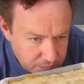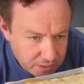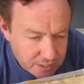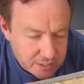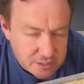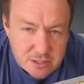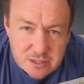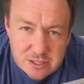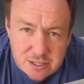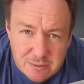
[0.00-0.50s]

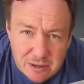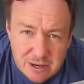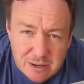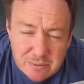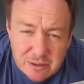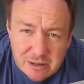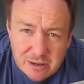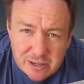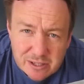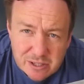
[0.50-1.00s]
It does smell a
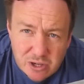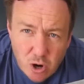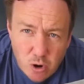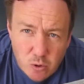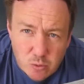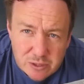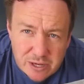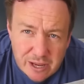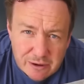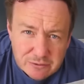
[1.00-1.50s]
bit like
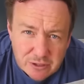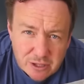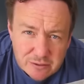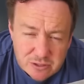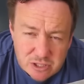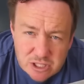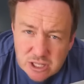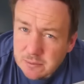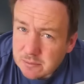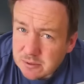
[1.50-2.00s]
cold
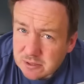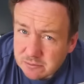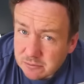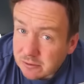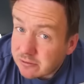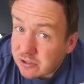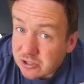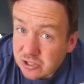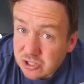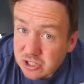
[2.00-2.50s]
leftover chips from
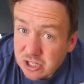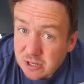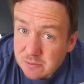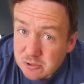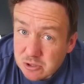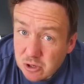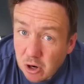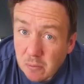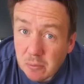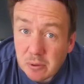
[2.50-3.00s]
a fish and chip
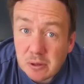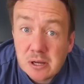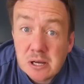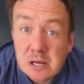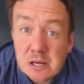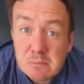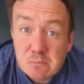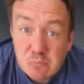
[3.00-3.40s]
shop.